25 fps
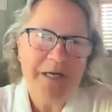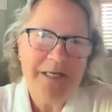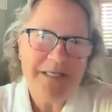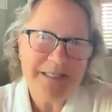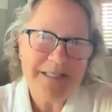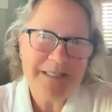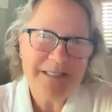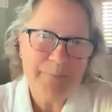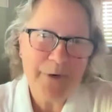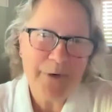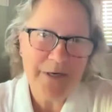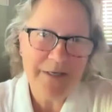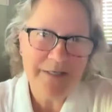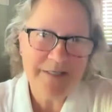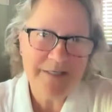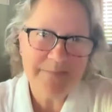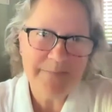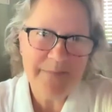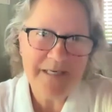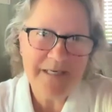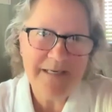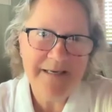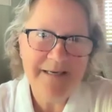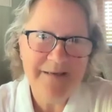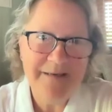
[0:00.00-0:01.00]
it surprised
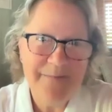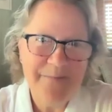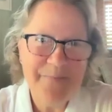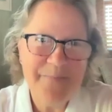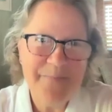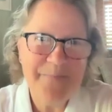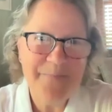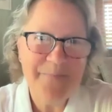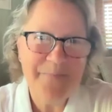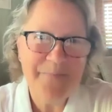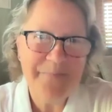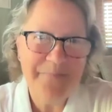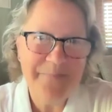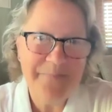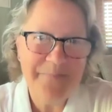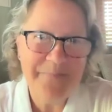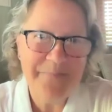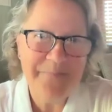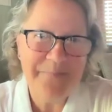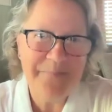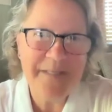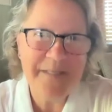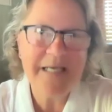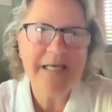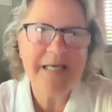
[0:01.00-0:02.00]
me.
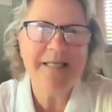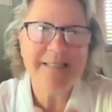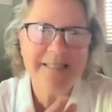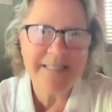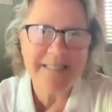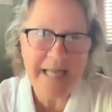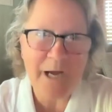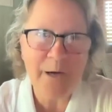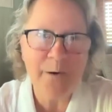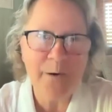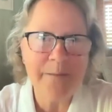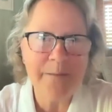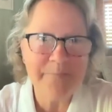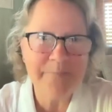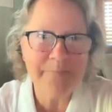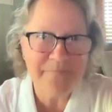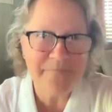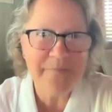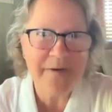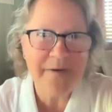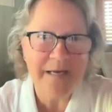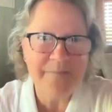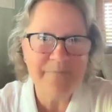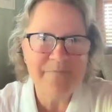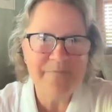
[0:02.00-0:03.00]
Oh, okay. Now I'm
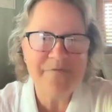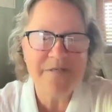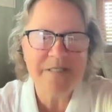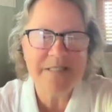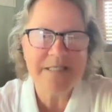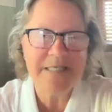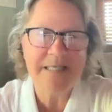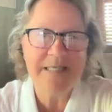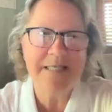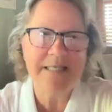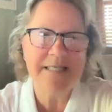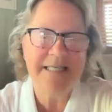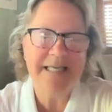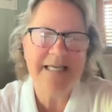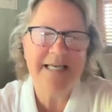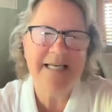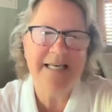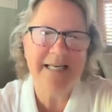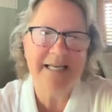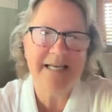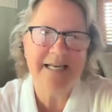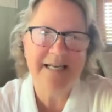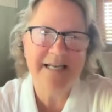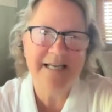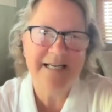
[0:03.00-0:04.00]
I'm
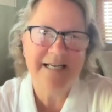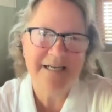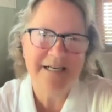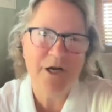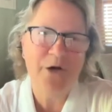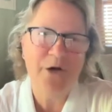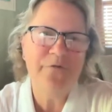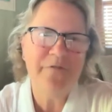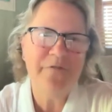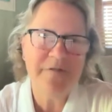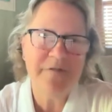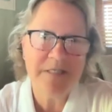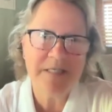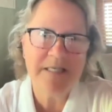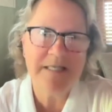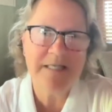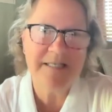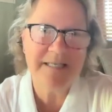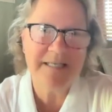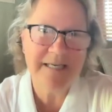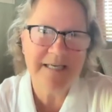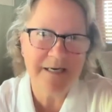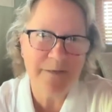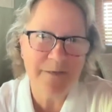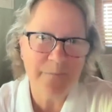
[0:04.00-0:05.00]
facilitating,
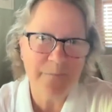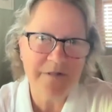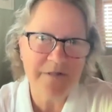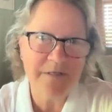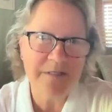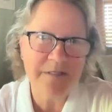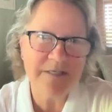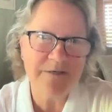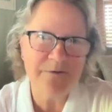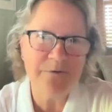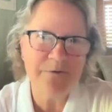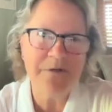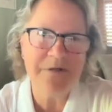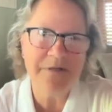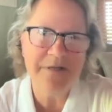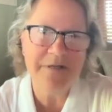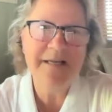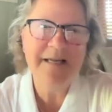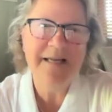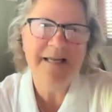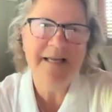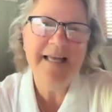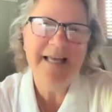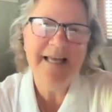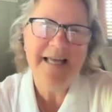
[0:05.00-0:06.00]
co-facilitating with Azul.
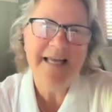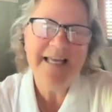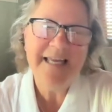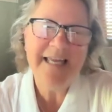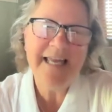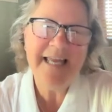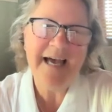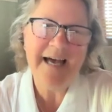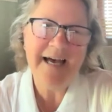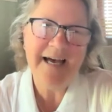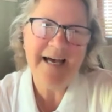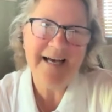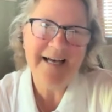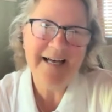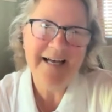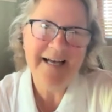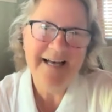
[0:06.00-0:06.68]
Yeah.